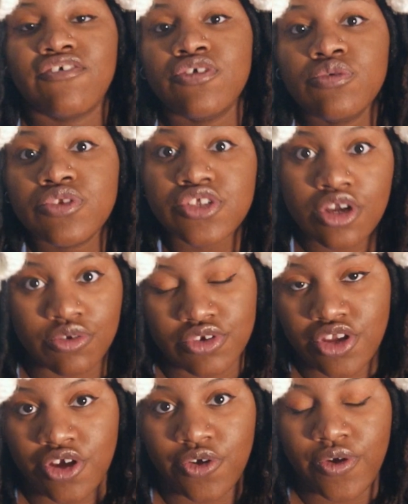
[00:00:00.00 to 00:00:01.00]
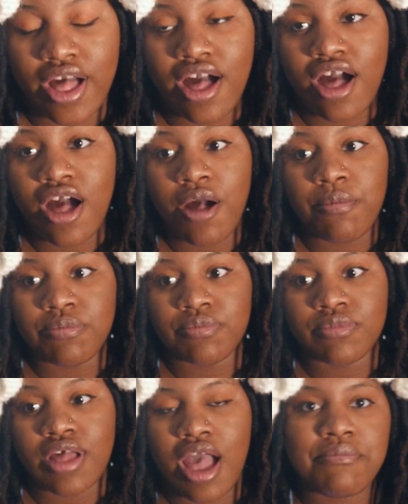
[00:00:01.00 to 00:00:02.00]
if you don't know,
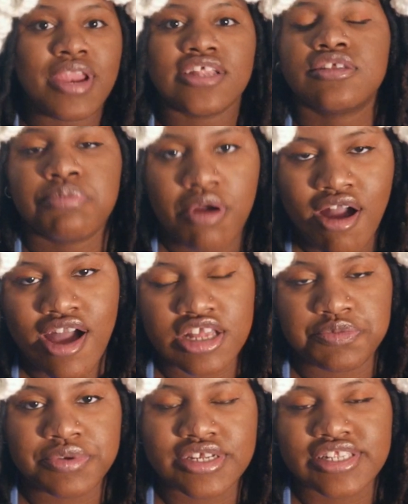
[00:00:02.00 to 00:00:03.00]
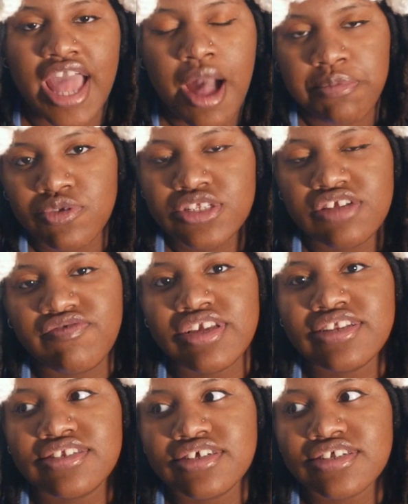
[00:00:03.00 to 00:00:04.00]
I'm not surprised because Apple
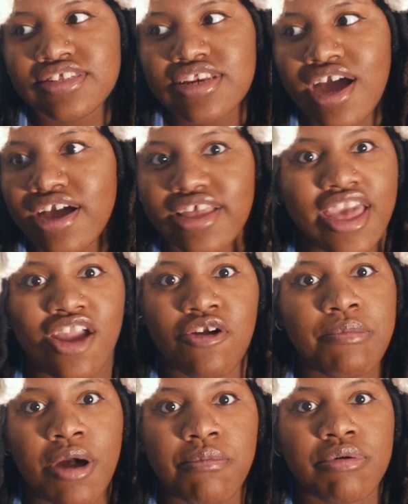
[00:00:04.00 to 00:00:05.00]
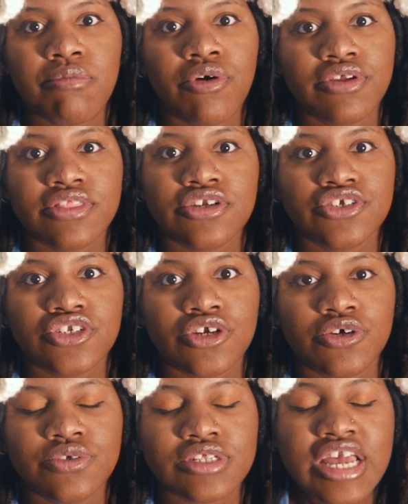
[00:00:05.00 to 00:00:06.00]
TV does not care about promoting their
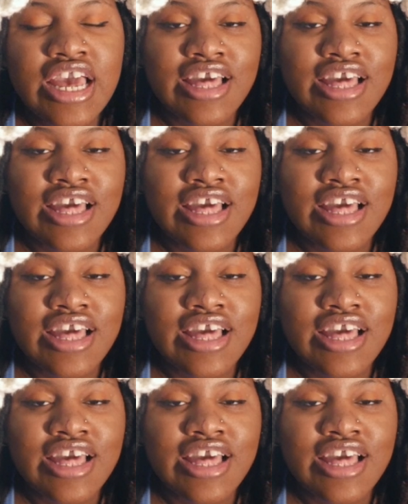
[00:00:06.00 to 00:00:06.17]
shows.